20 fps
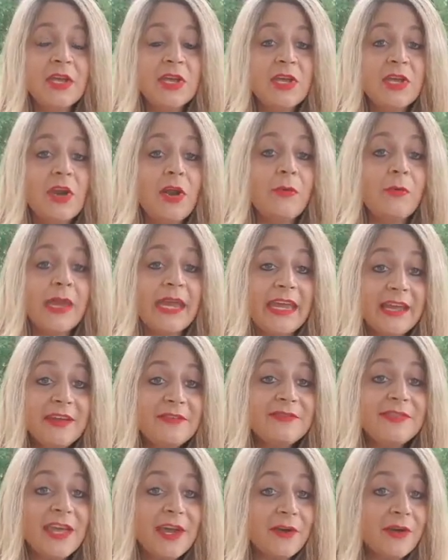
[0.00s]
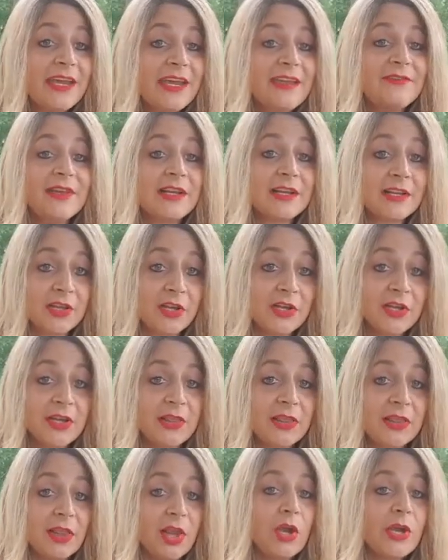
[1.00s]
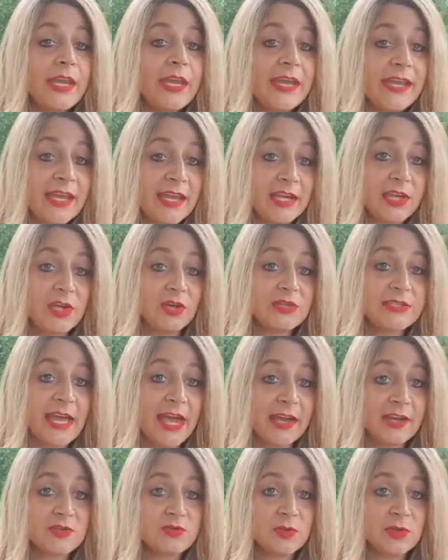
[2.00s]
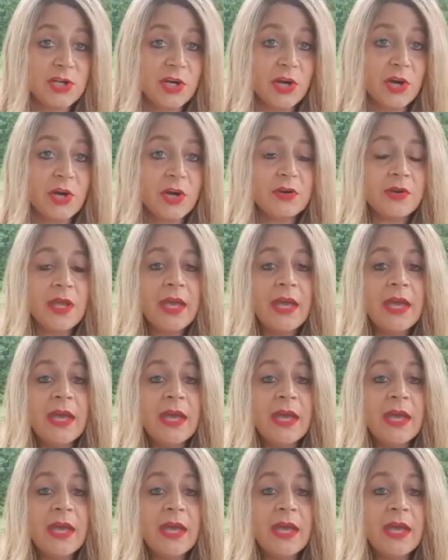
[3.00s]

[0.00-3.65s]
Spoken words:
if they're even looking at your tax return,